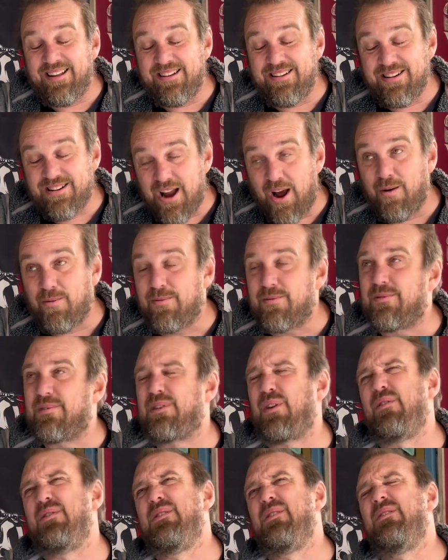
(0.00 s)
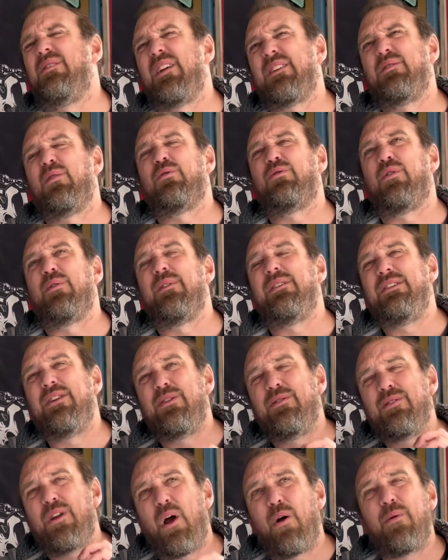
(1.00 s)
you know, sorry, that's not true.
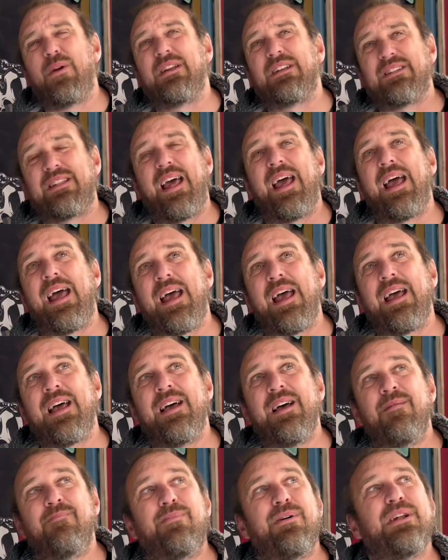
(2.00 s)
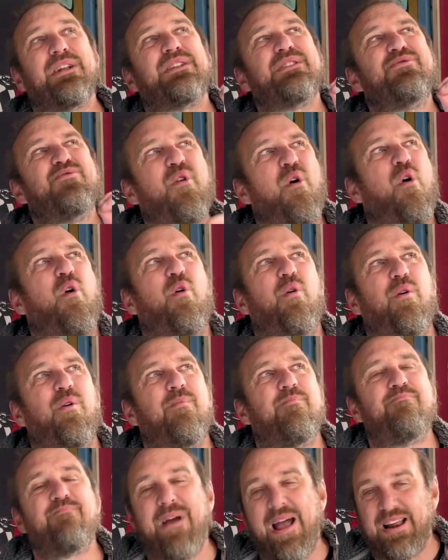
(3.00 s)
You know it's there, but it's not
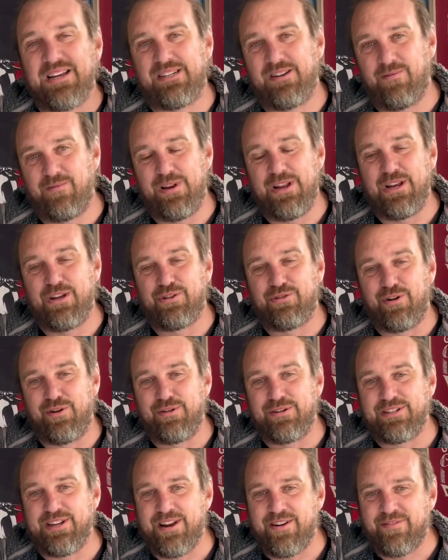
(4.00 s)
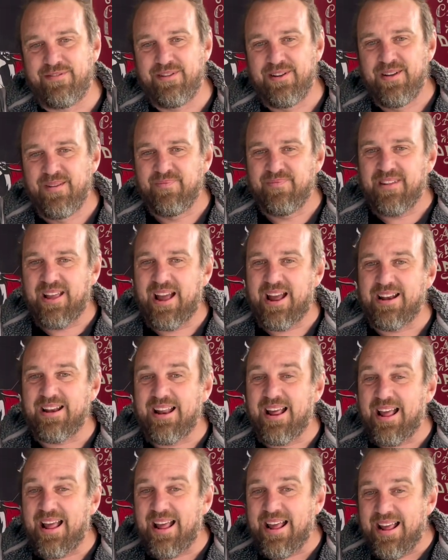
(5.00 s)
massively intrusive. And
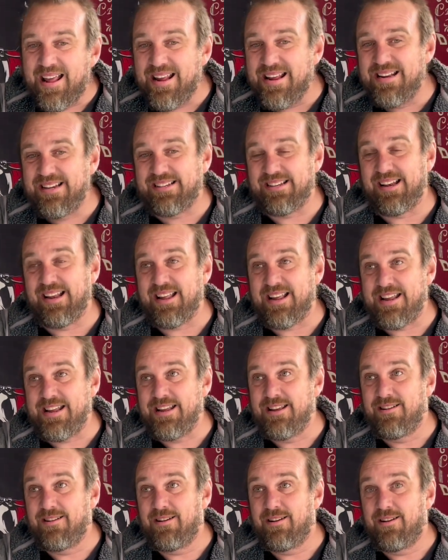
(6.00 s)
easily,